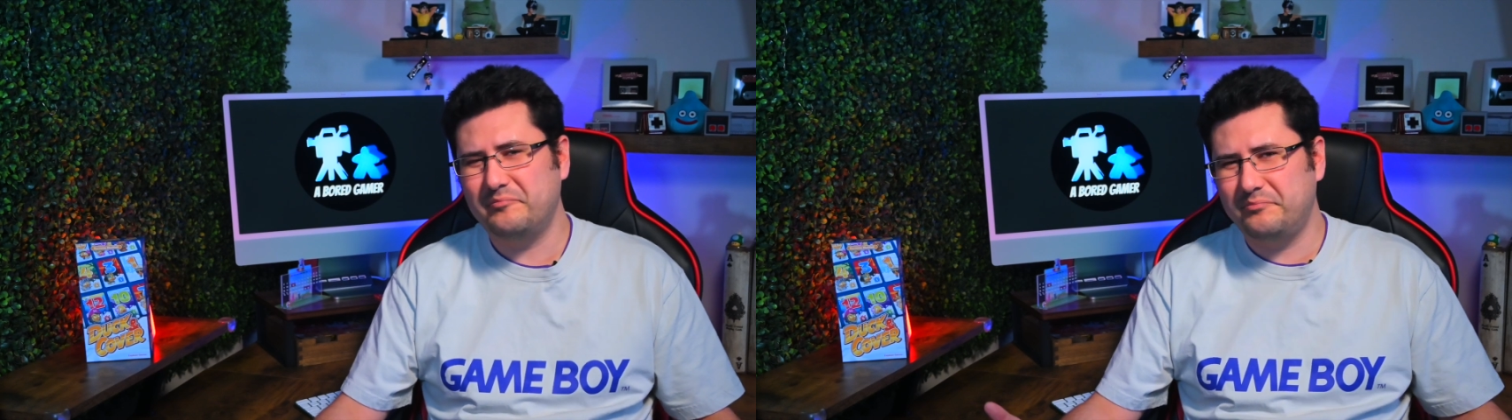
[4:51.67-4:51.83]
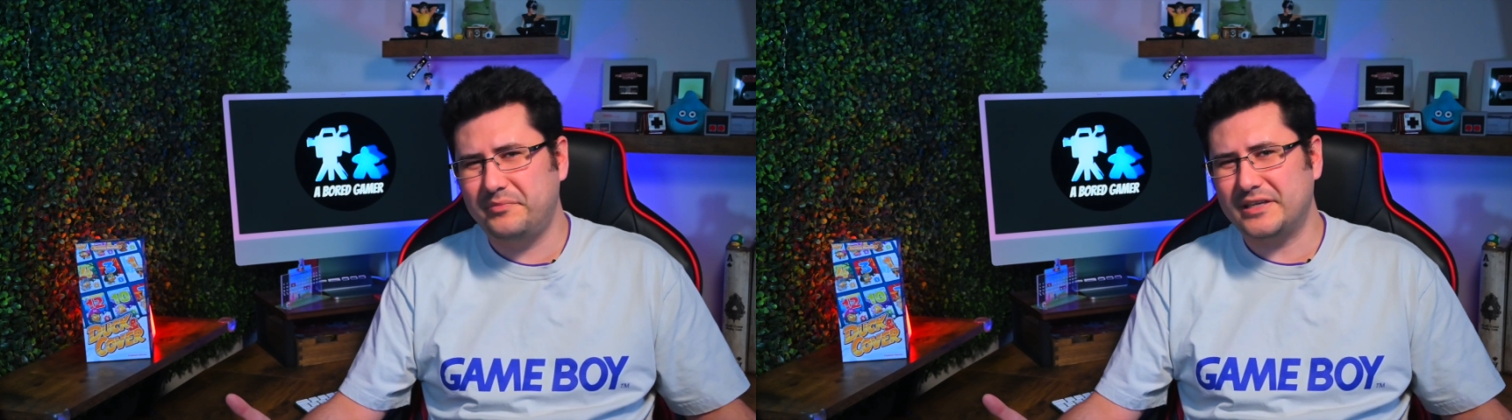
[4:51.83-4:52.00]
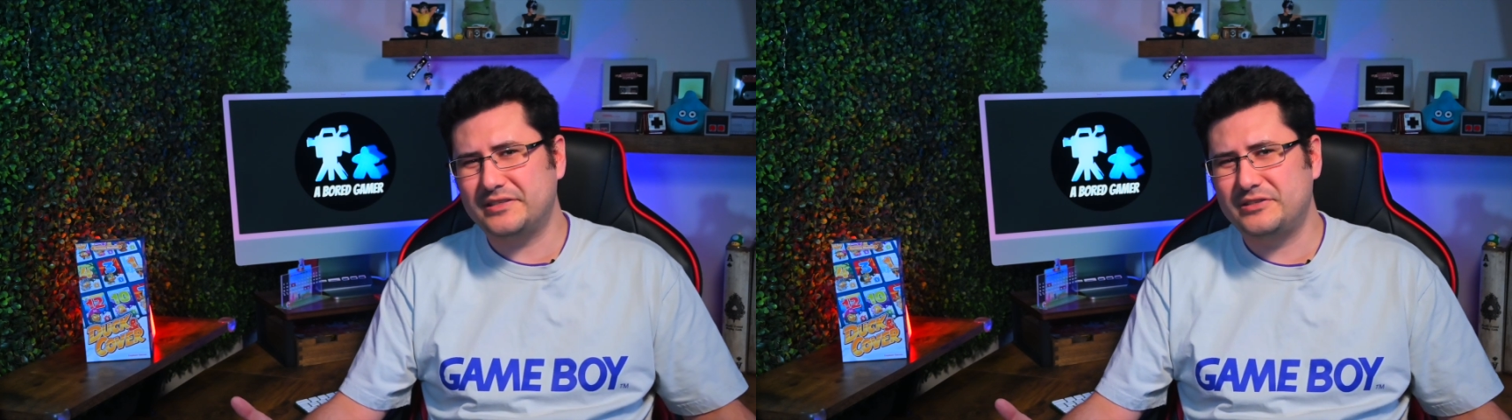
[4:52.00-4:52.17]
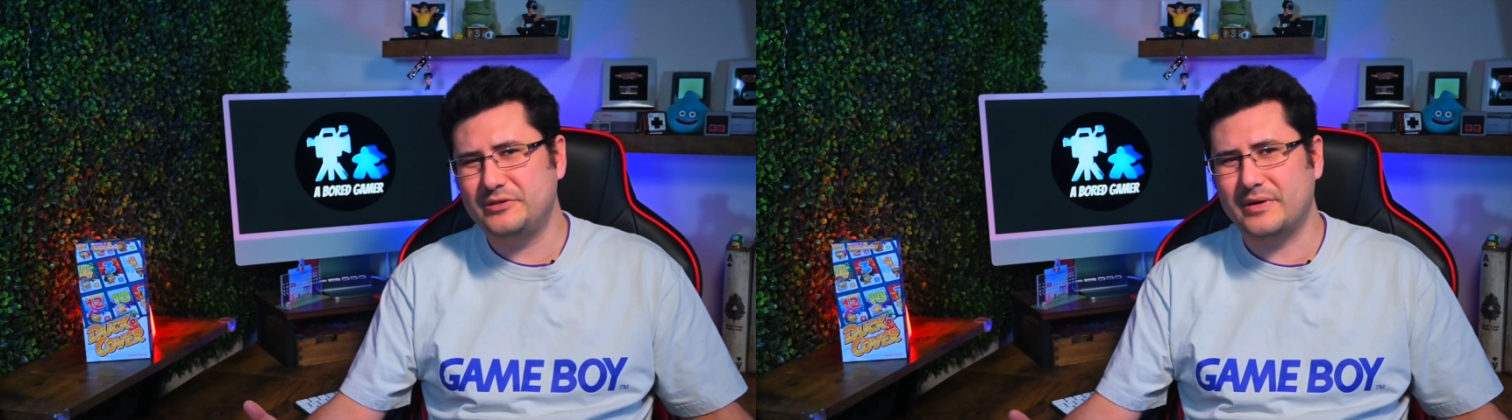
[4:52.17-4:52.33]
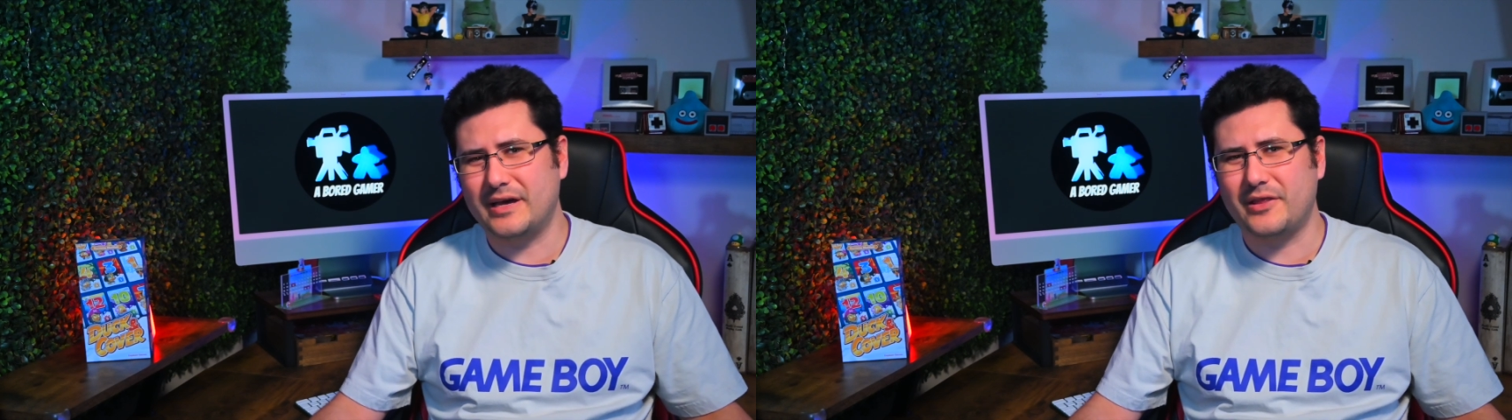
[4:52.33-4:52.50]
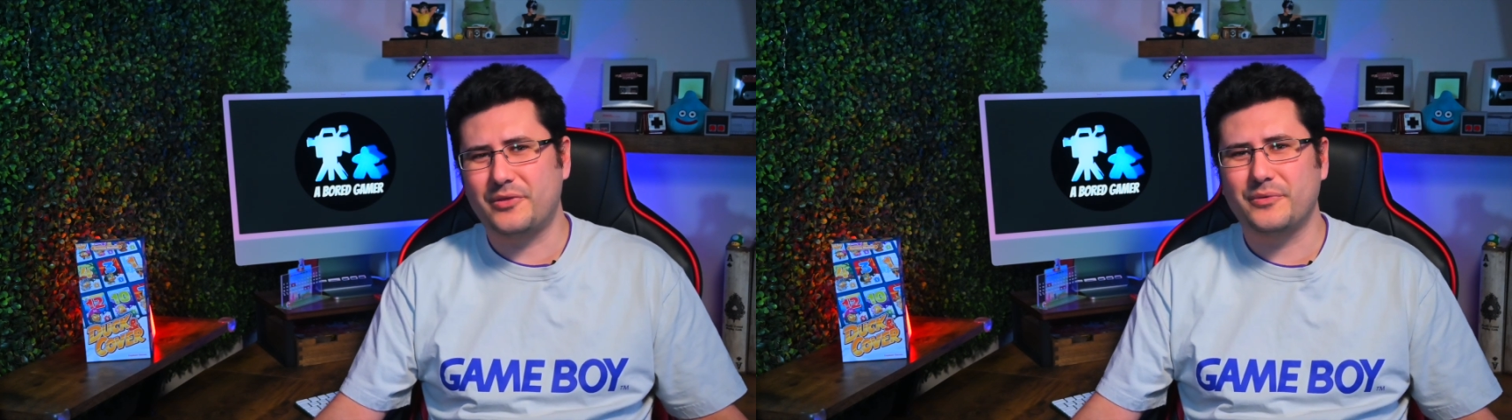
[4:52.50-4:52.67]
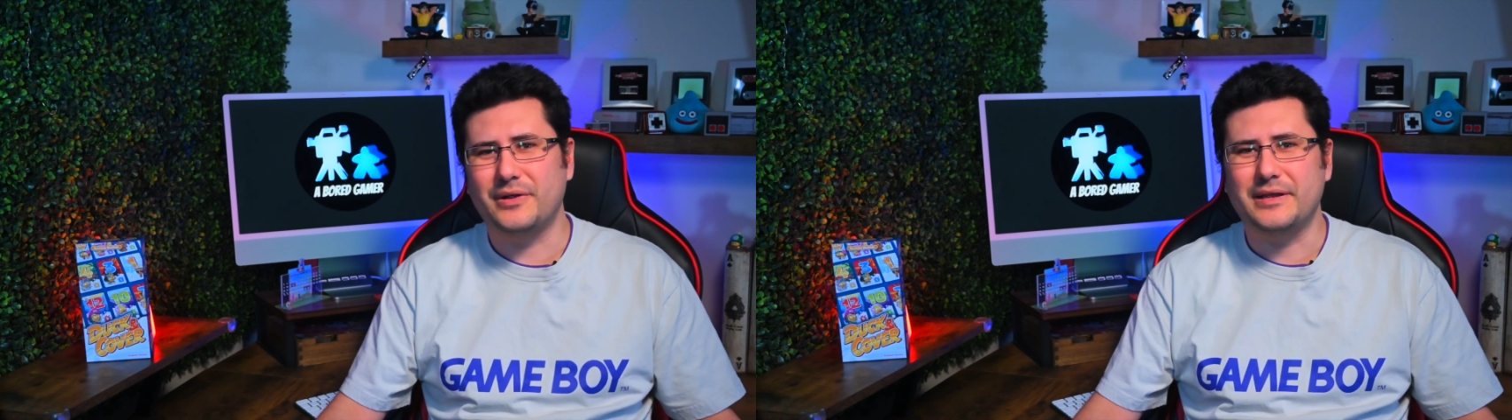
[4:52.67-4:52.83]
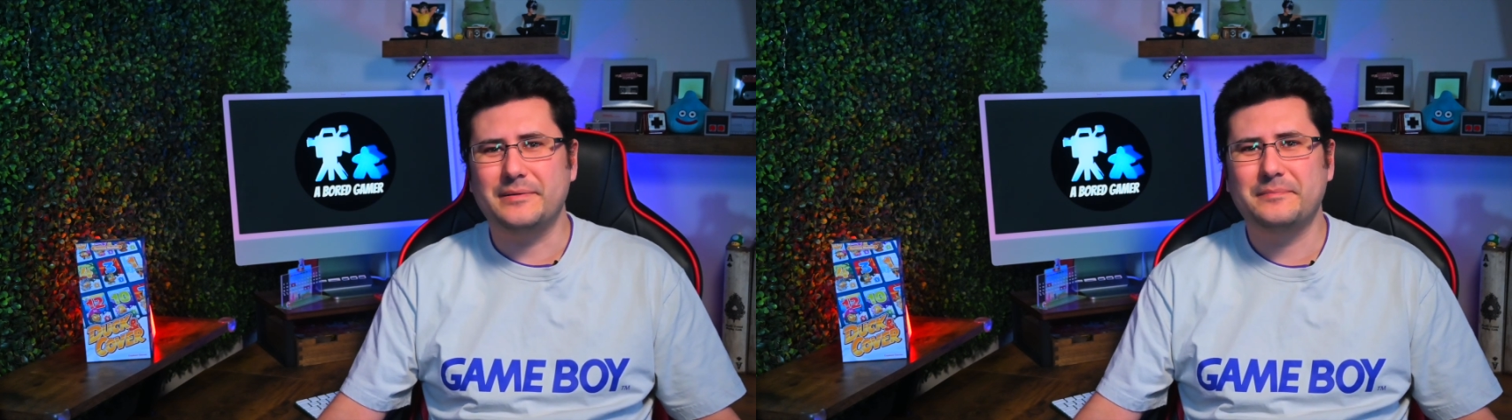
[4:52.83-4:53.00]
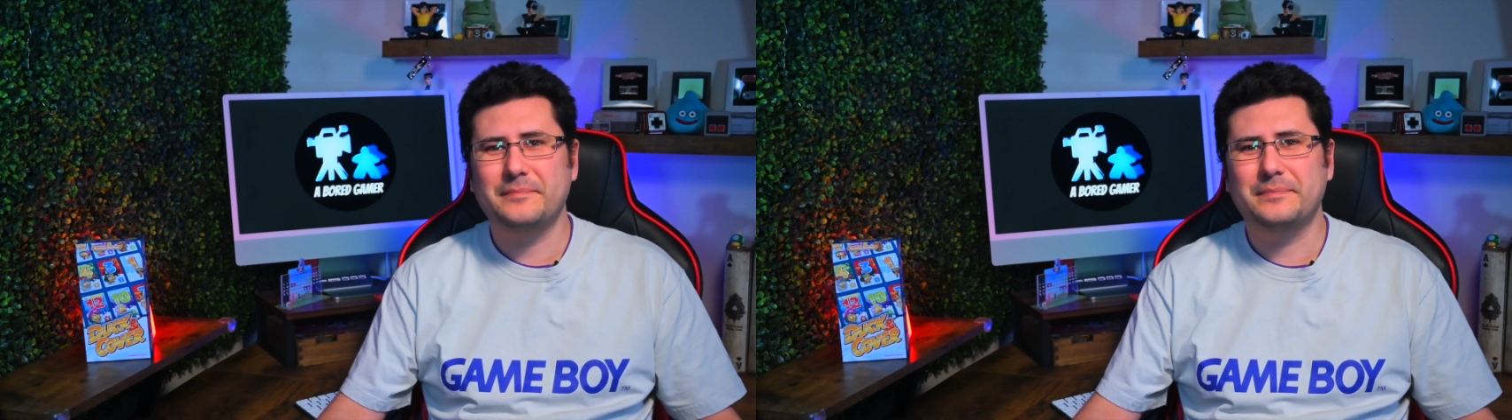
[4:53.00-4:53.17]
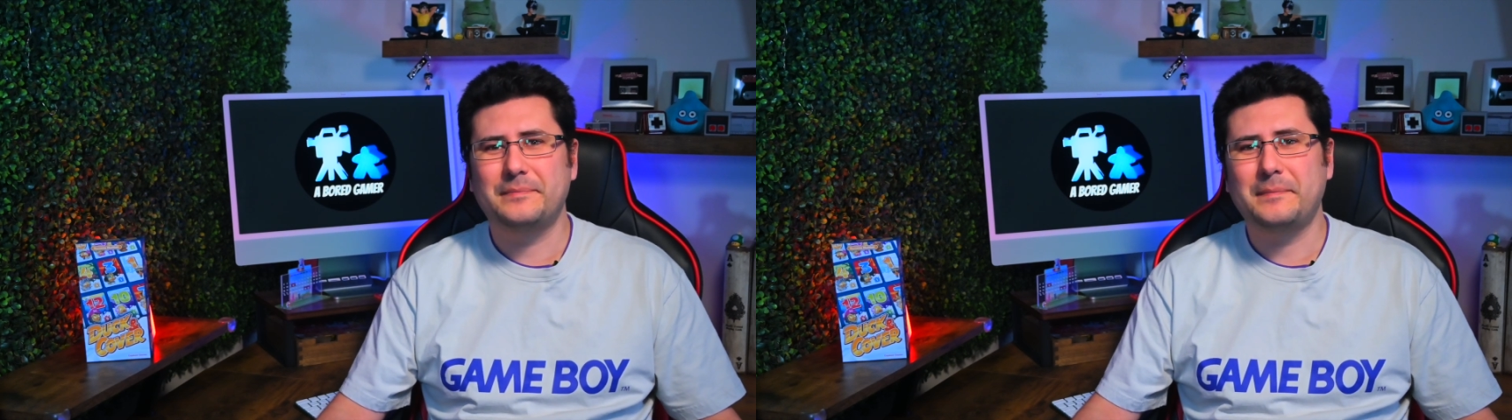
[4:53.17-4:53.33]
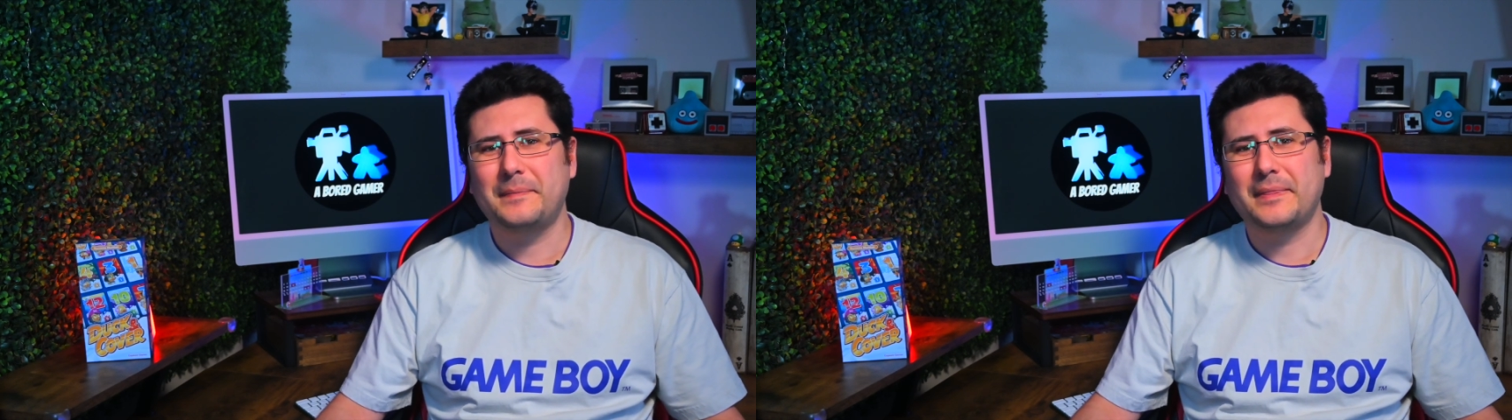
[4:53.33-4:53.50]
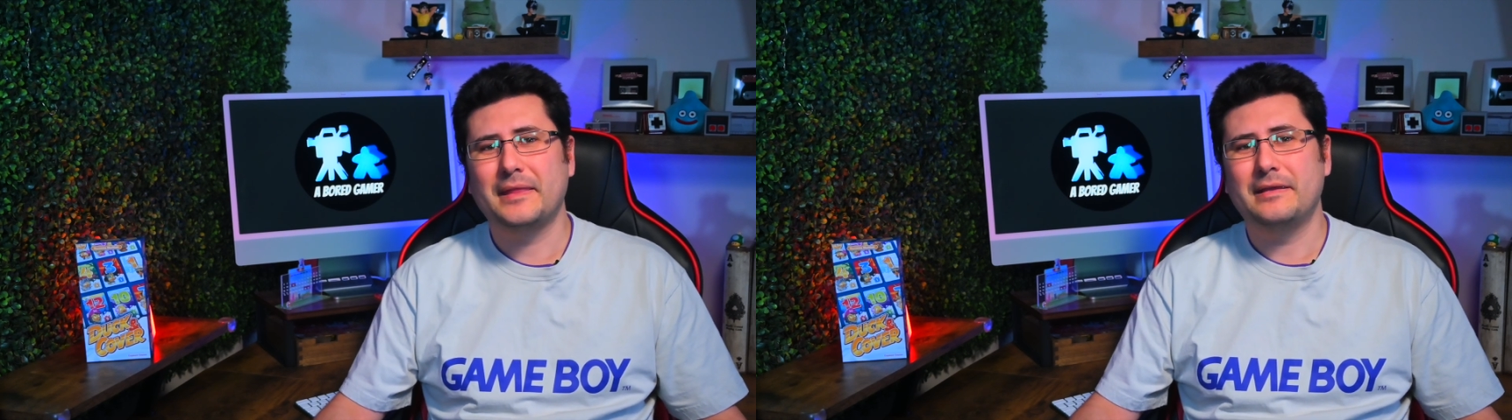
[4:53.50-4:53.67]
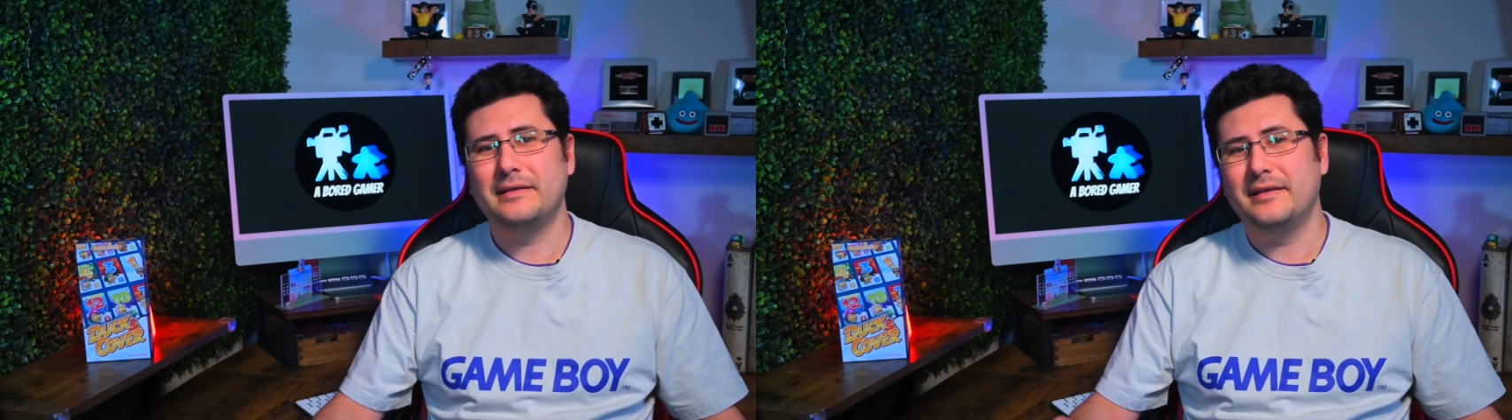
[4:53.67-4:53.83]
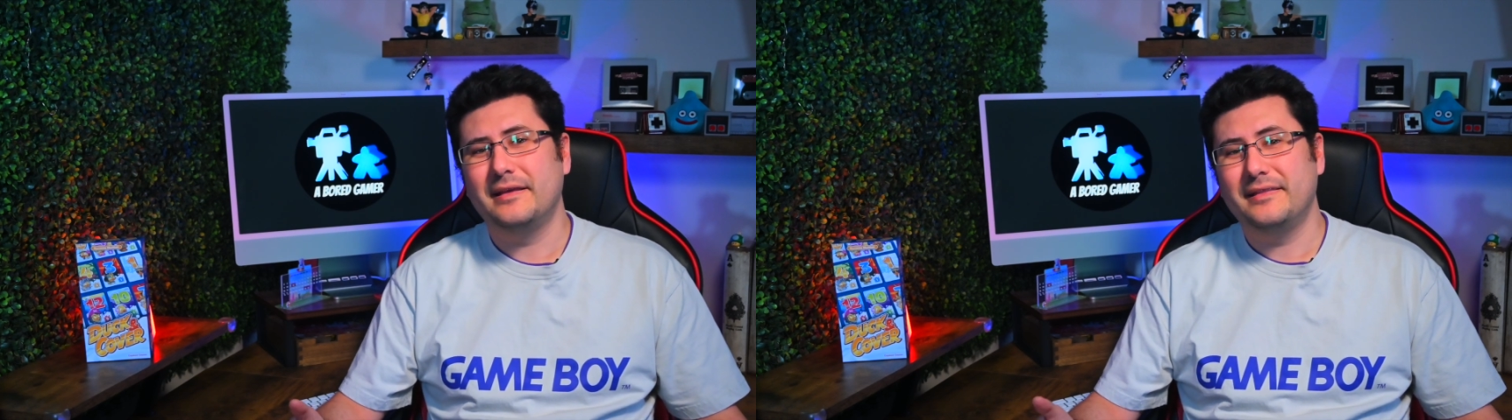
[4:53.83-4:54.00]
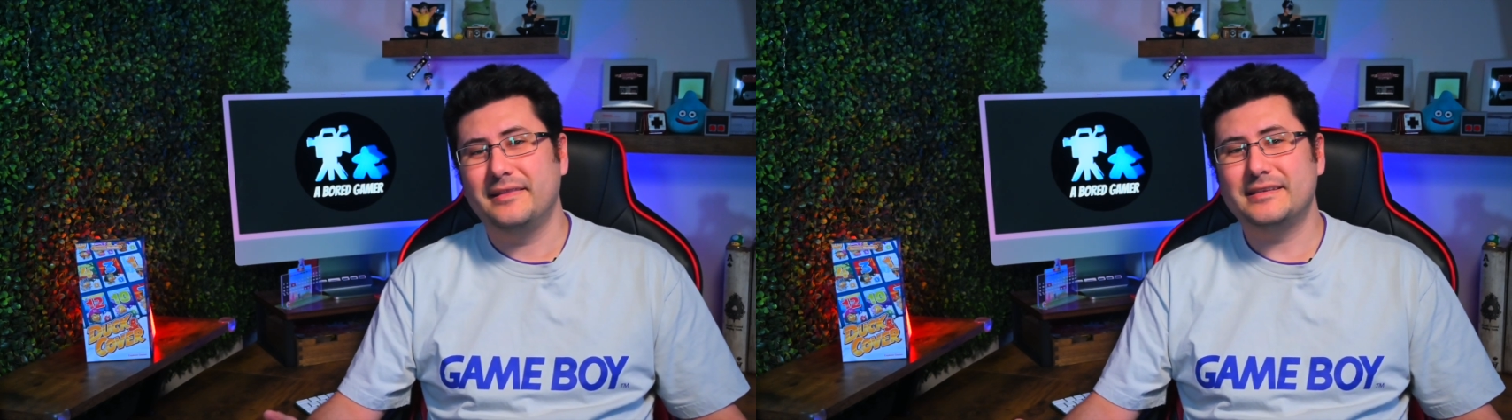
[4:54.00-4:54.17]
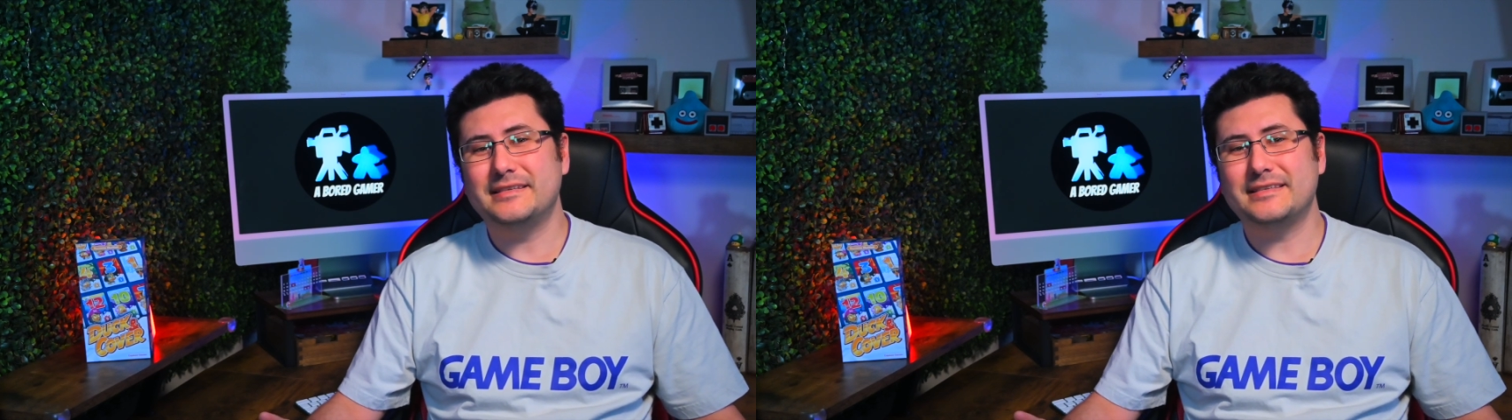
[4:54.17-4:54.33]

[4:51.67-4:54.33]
Best 2 out of 3. This